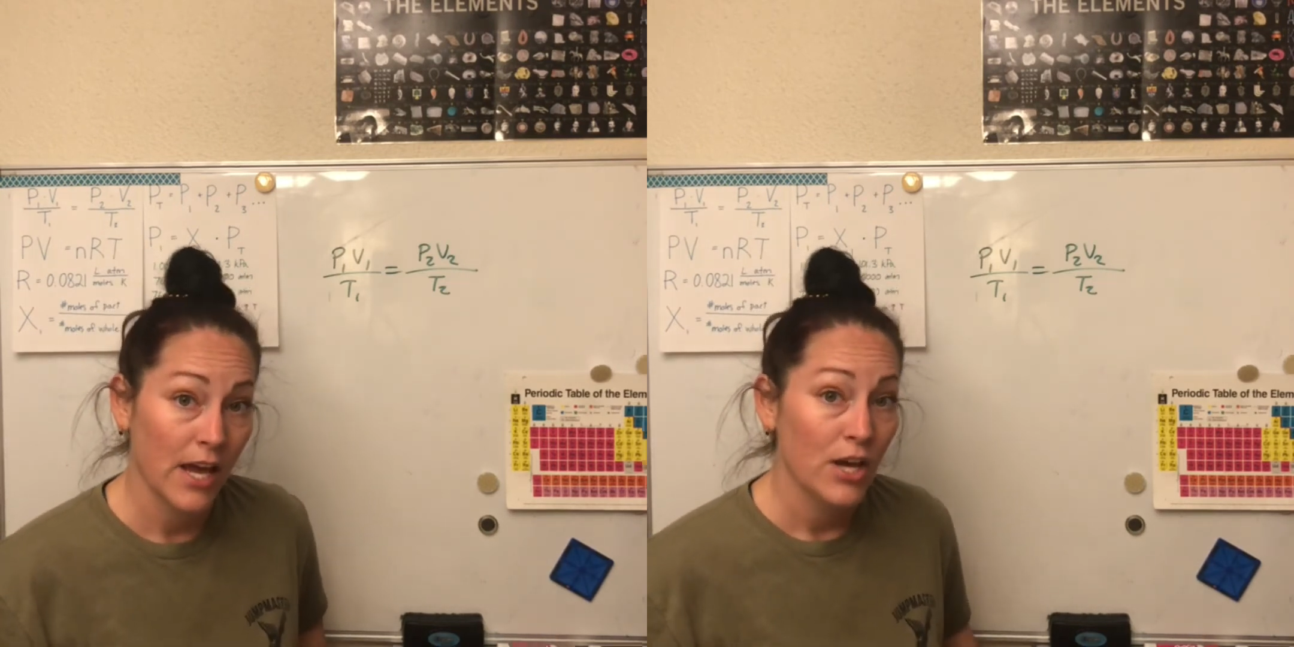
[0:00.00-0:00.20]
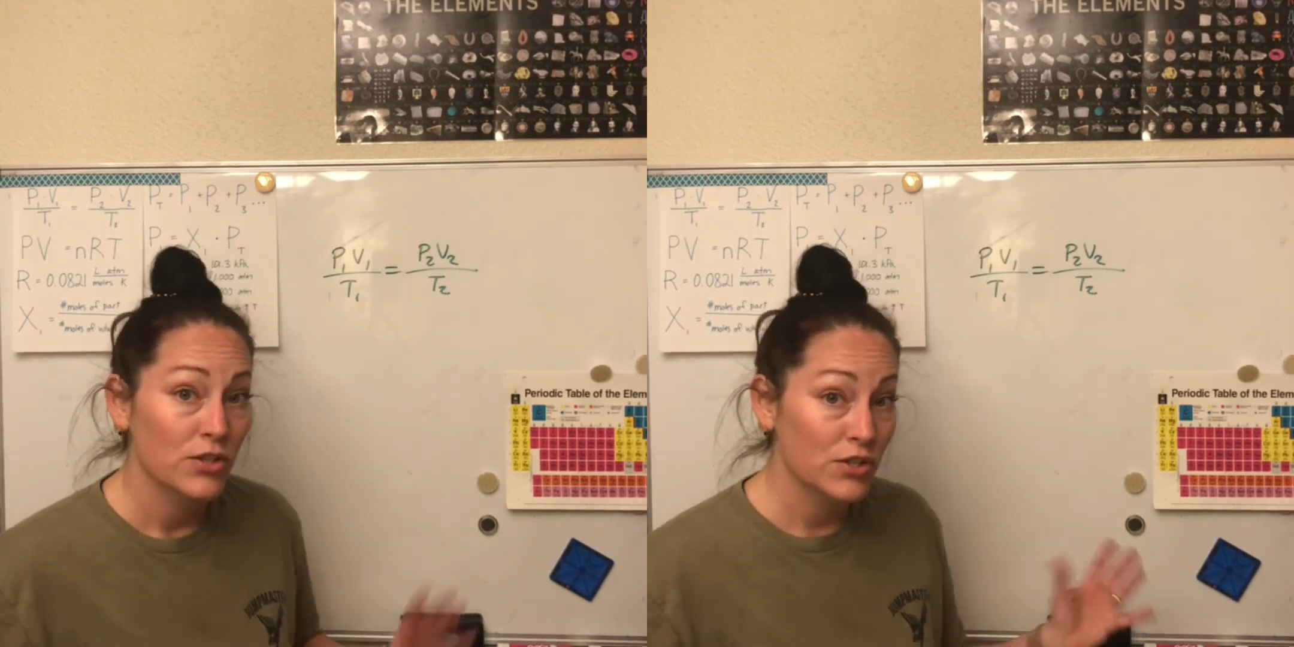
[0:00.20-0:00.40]

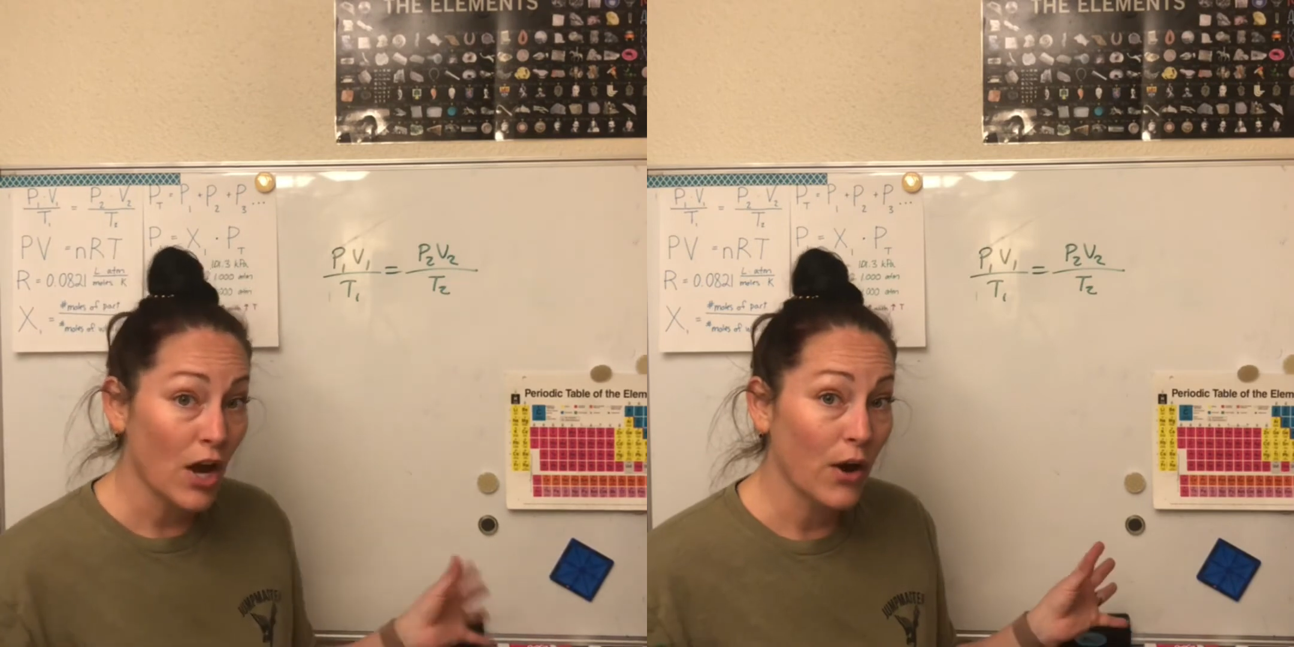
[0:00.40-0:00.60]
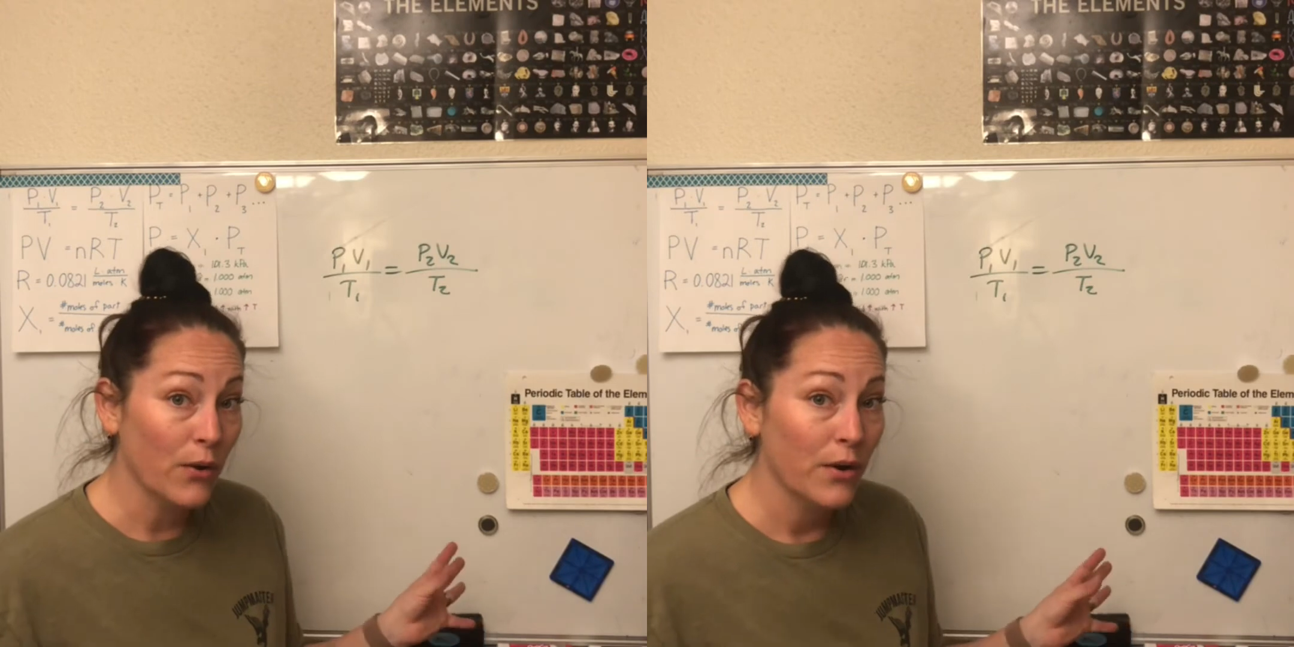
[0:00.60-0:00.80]

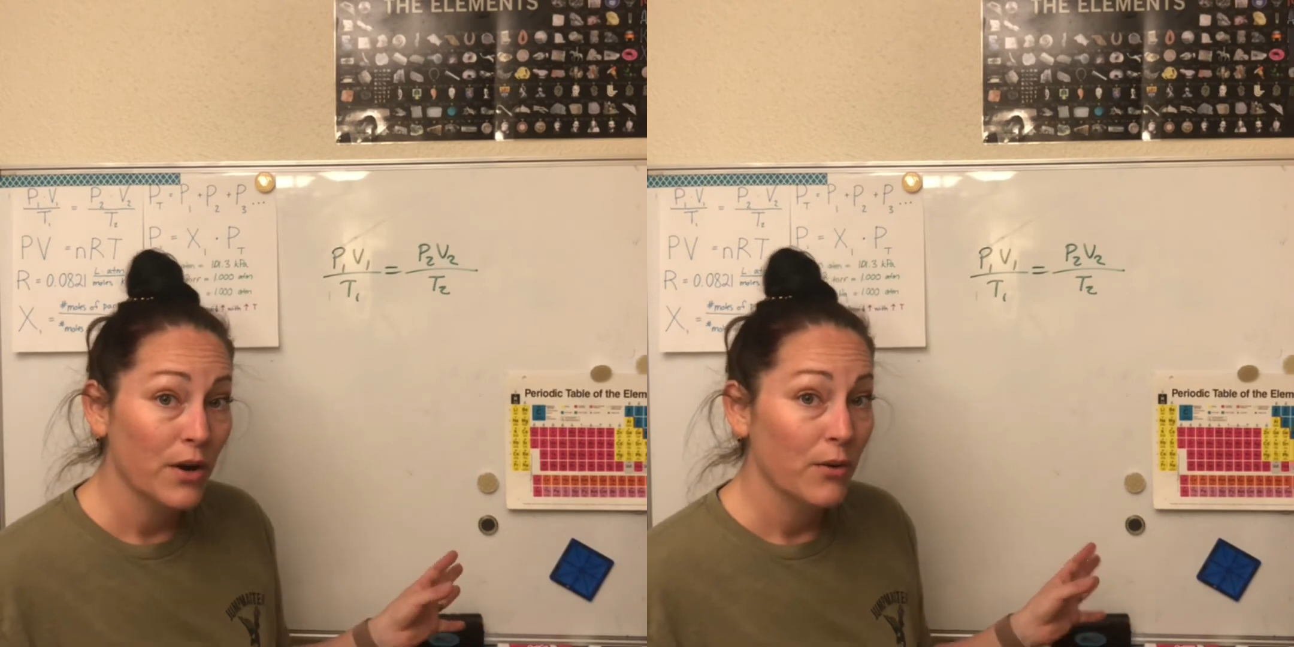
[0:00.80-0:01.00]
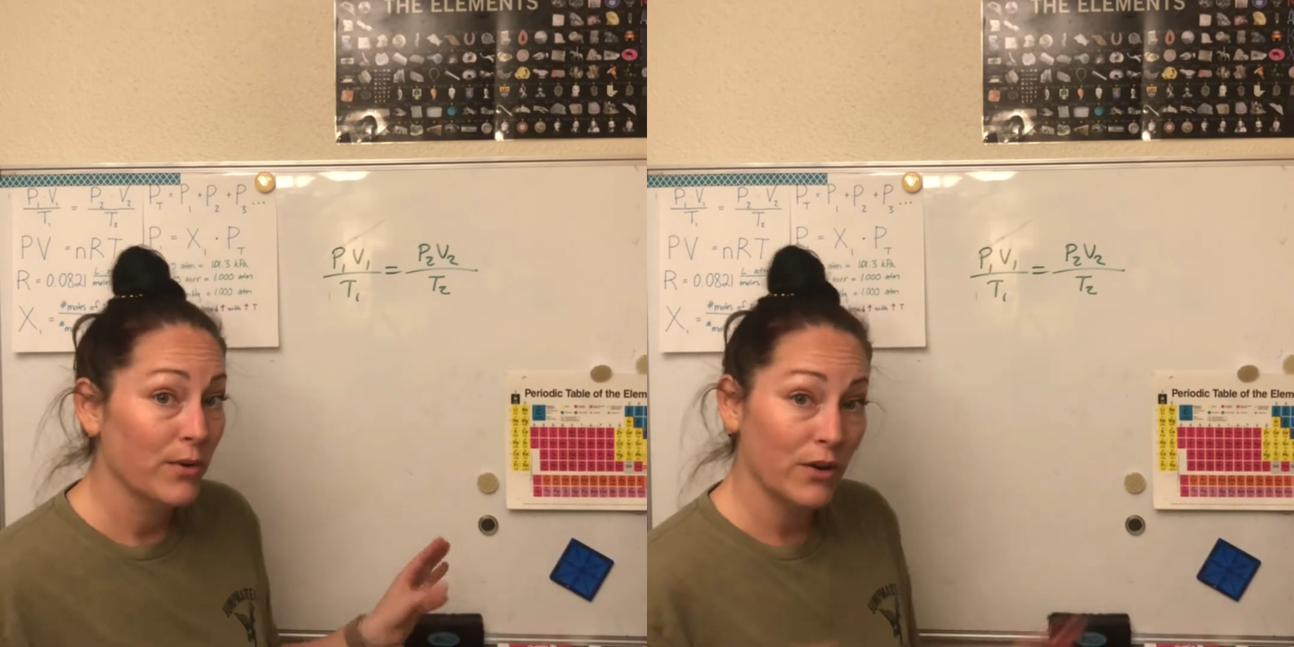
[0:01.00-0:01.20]
So
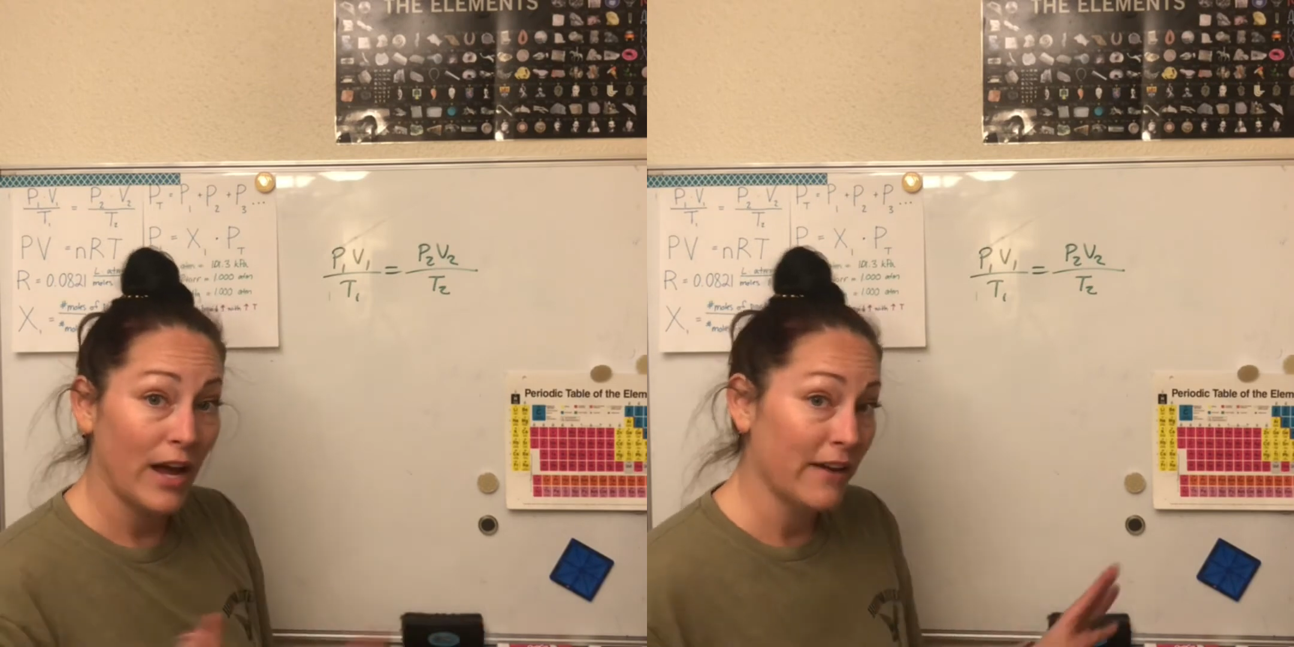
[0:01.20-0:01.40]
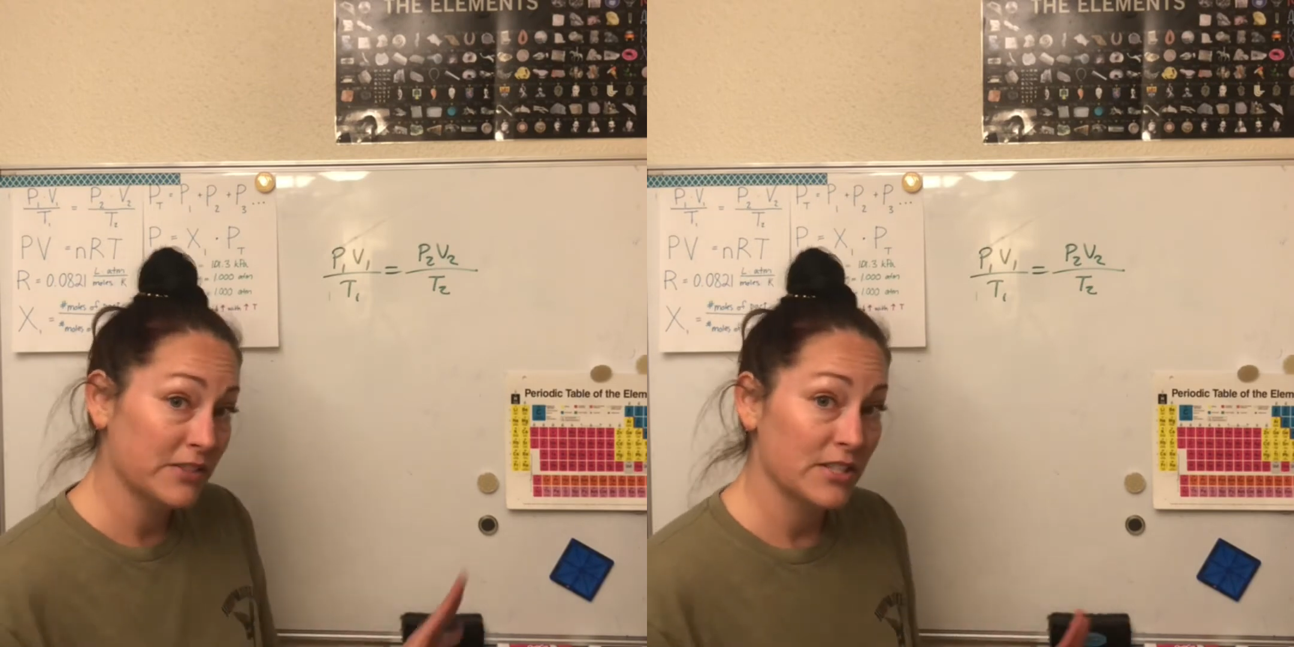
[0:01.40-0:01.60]
we don't
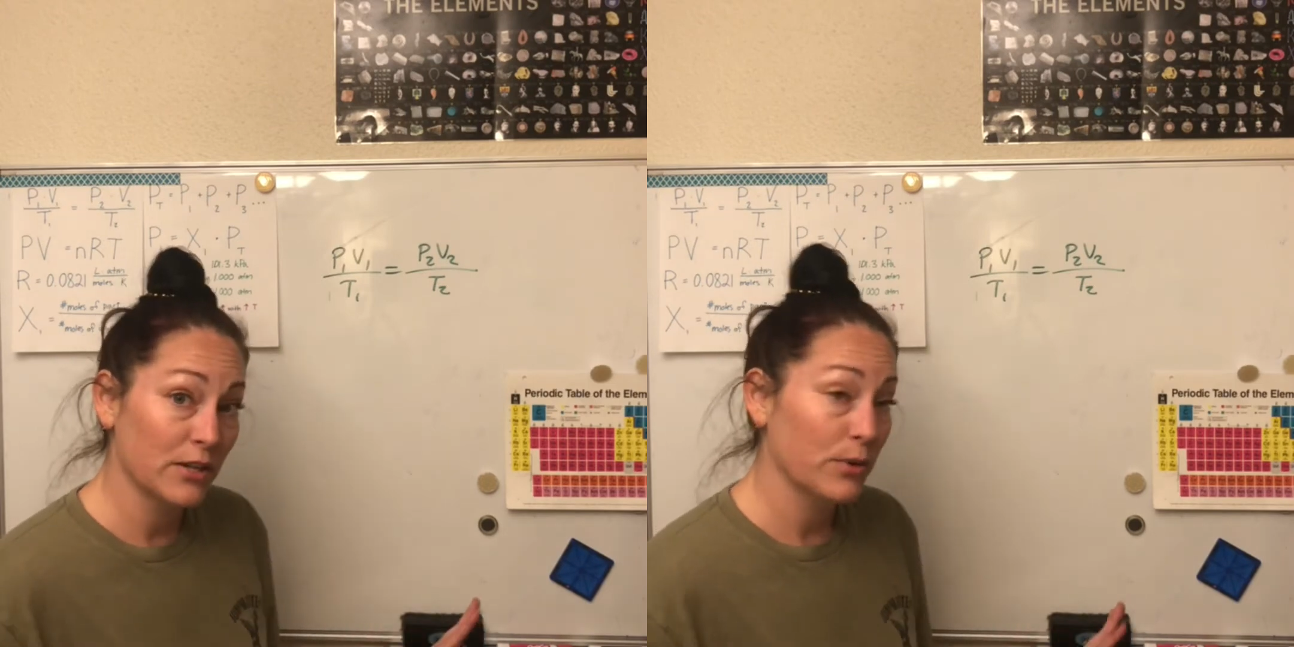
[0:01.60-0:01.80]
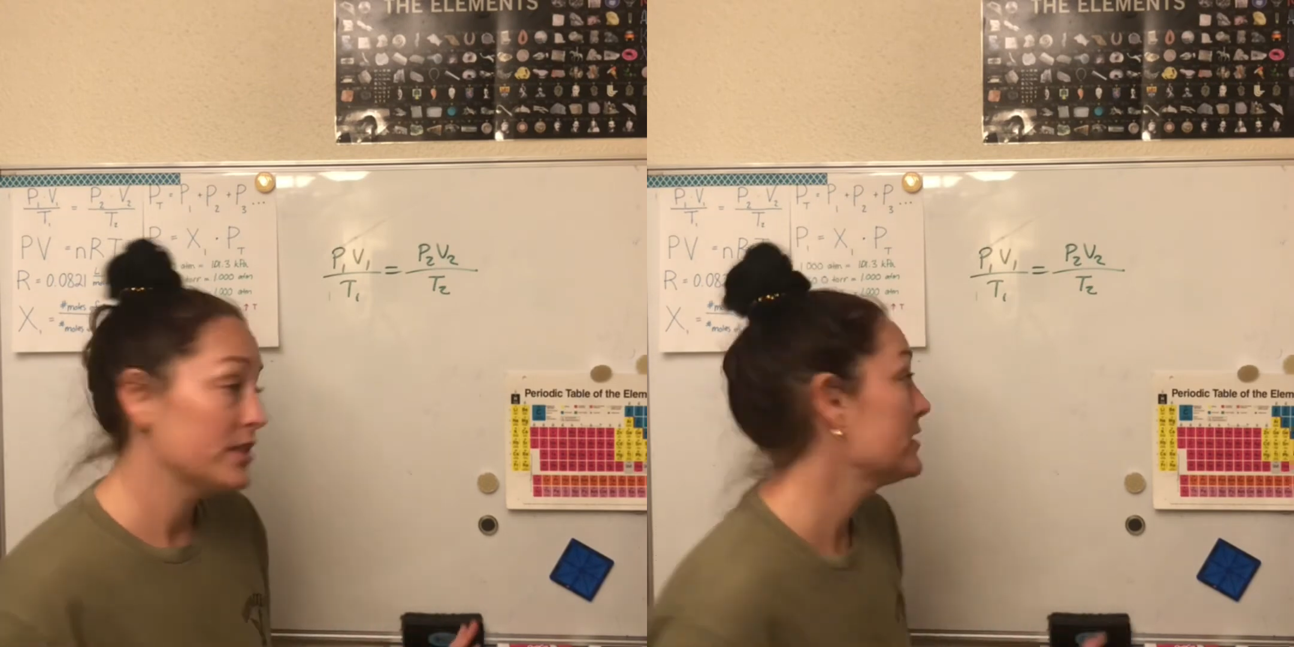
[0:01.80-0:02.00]
have to deal with